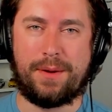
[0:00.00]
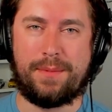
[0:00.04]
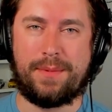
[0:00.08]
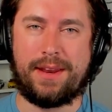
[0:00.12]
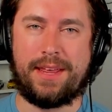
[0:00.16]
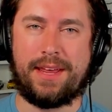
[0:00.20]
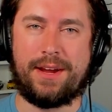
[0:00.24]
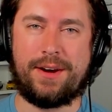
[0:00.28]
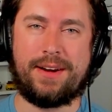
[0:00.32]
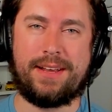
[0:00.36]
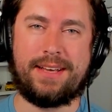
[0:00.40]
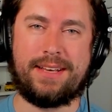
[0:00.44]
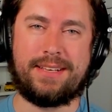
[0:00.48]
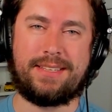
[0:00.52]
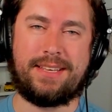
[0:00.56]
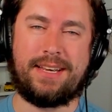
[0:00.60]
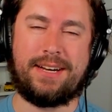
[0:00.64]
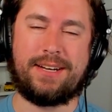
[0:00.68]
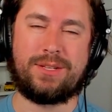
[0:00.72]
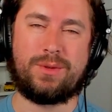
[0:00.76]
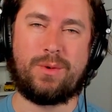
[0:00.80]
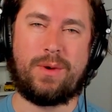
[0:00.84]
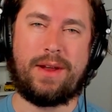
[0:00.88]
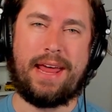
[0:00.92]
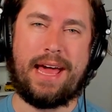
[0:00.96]
But here it is.
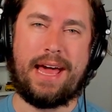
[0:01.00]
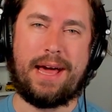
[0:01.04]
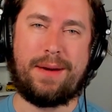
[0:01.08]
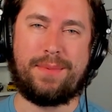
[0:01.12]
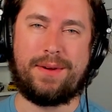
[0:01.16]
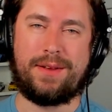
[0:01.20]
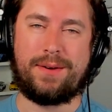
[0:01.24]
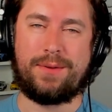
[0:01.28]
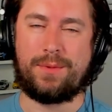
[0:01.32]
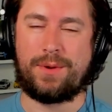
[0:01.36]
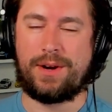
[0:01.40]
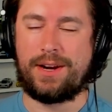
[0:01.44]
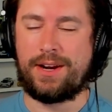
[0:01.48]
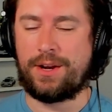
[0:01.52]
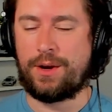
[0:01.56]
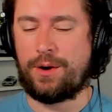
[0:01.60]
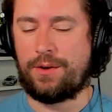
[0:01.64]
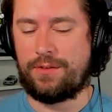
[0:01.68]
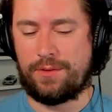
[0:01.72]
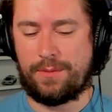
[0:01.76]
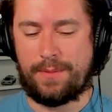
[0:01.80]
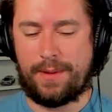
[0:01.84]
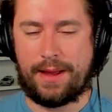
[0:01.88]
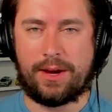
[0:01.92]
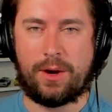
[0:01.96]
Here's what happened. We're going to go
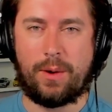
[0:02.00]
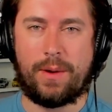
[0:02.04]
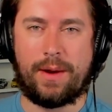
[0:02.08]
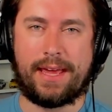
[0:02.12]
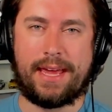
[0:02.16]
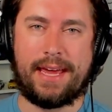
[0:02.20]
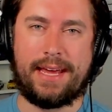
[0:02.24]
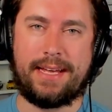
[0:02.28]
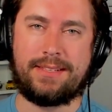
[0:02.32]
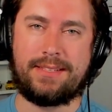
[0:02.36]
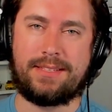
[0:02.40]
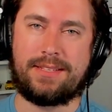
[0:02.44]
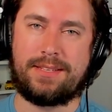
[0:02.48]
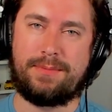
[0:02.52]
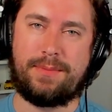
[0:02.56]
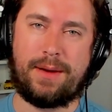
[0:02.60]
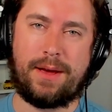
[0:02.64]
over my quick hits,